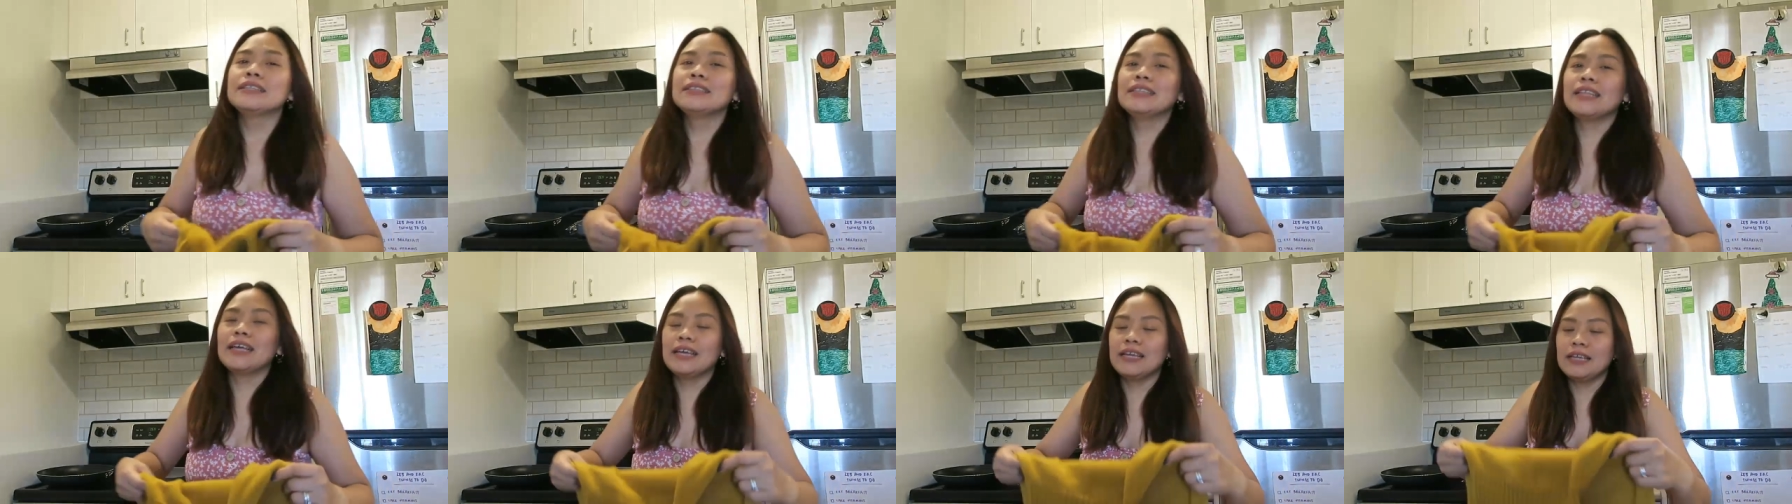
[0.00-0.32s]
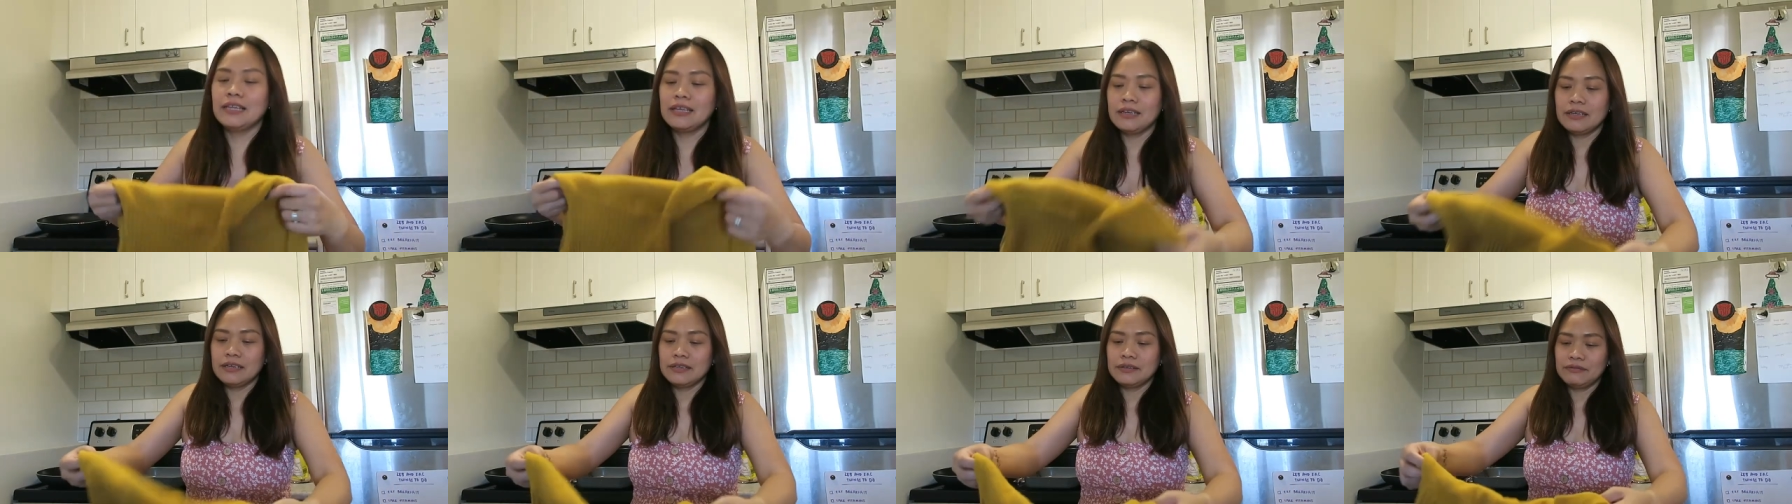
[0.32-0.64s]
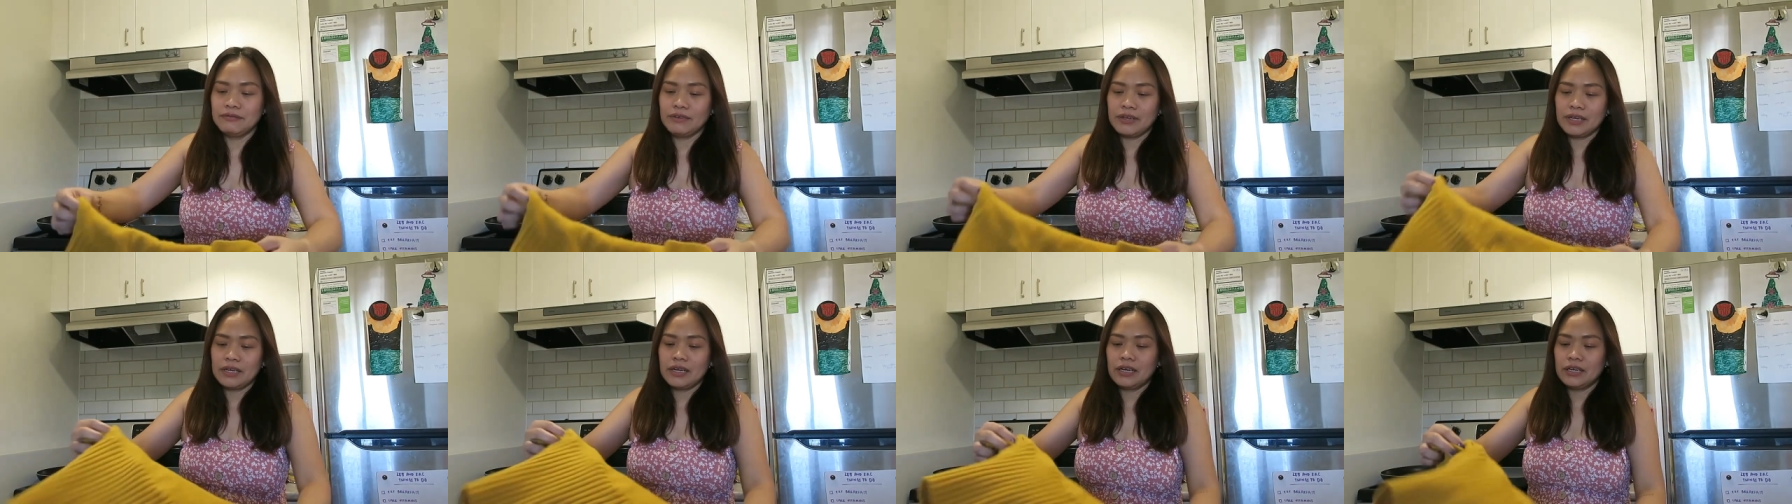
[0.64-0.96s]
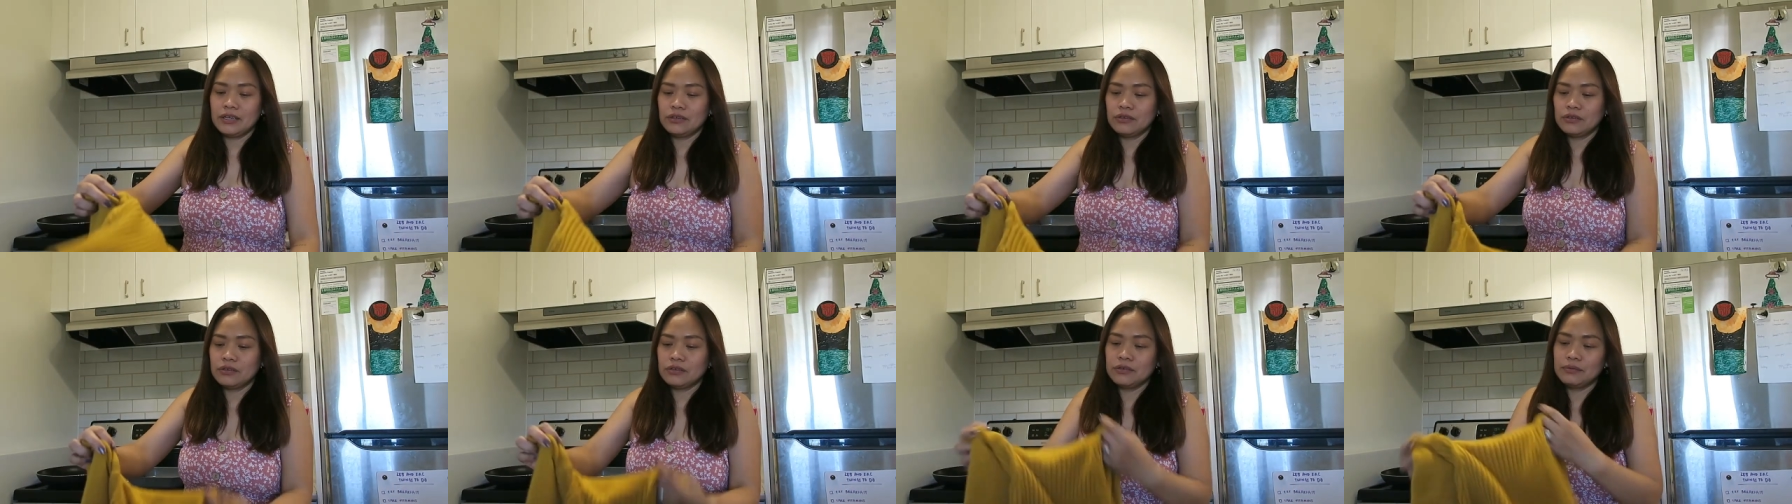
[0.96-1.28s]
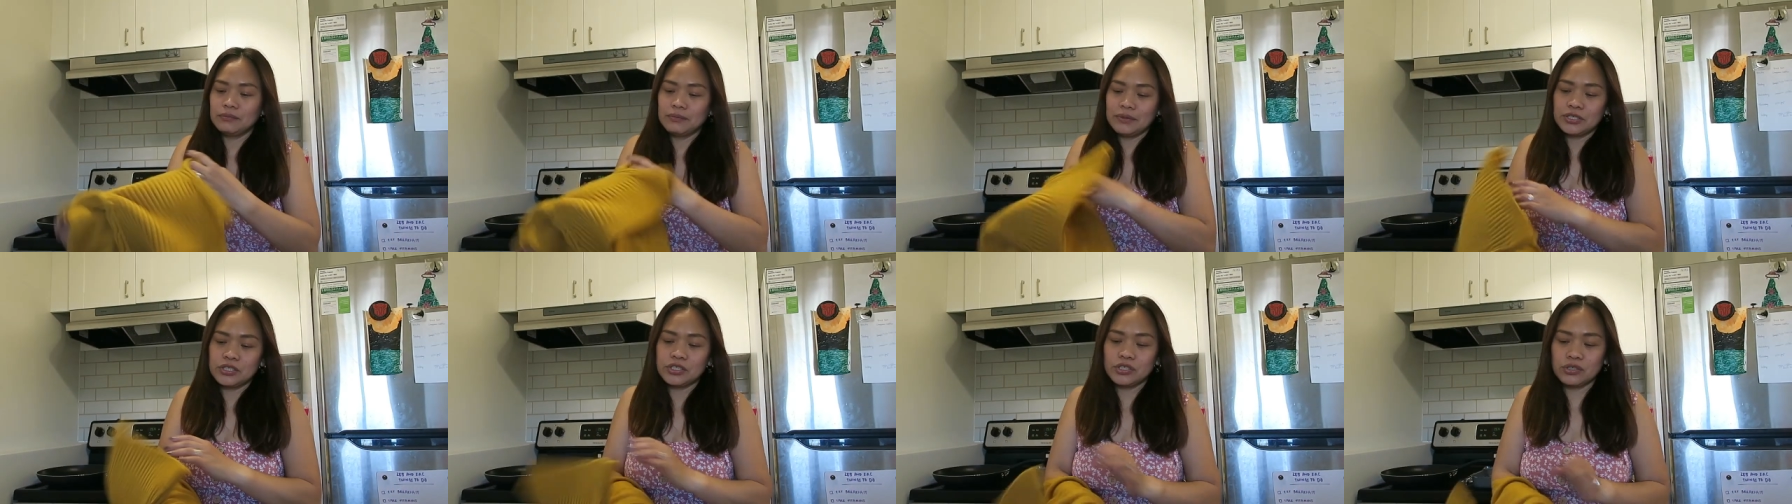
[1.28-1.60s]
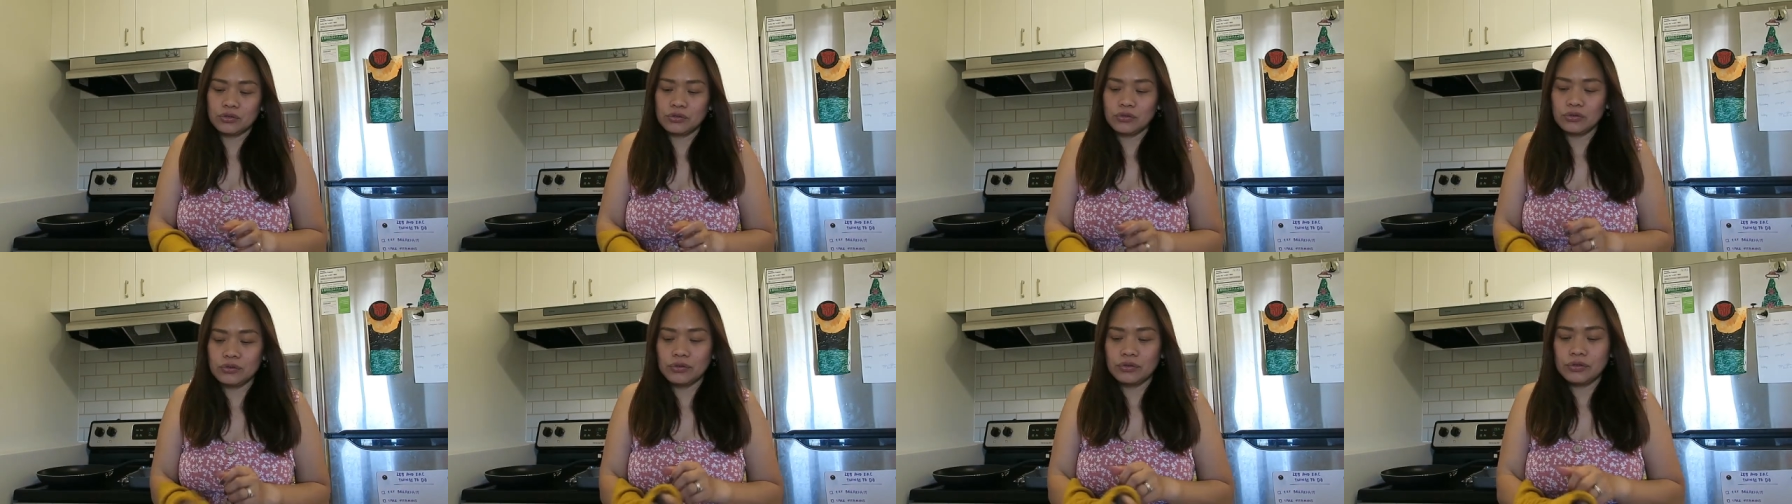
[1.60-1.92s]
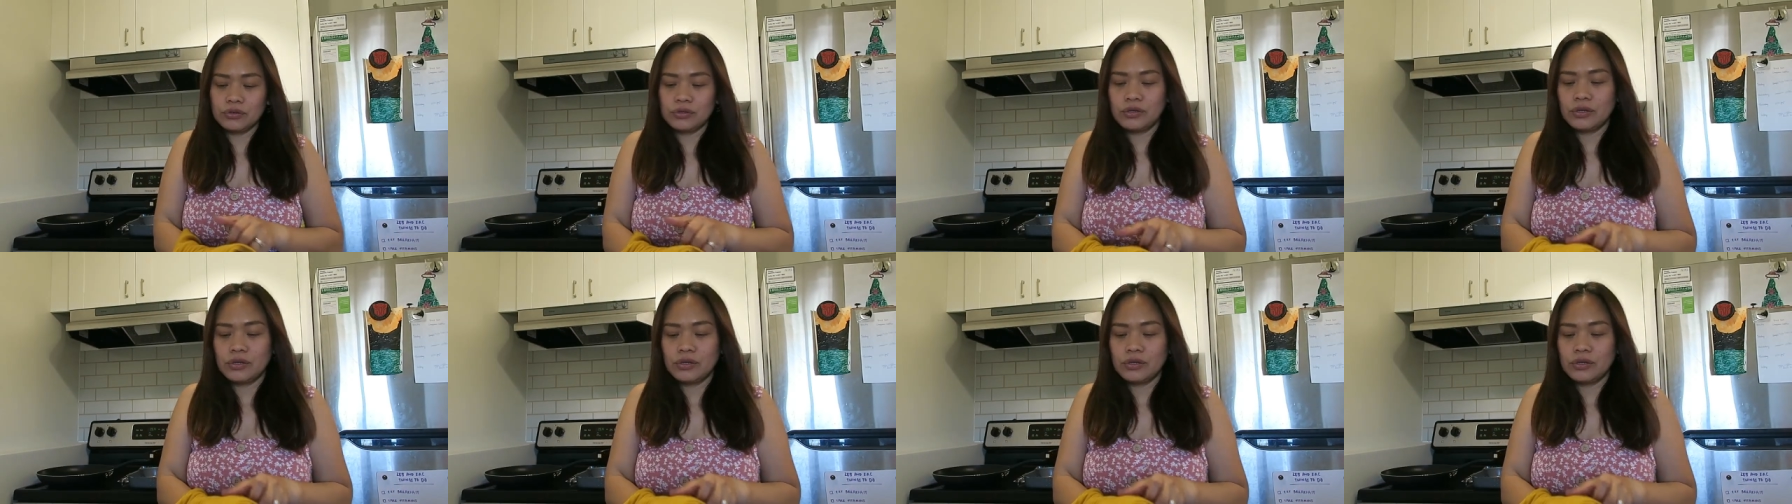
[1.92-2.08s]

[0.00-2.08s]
Dahil, ano, medyo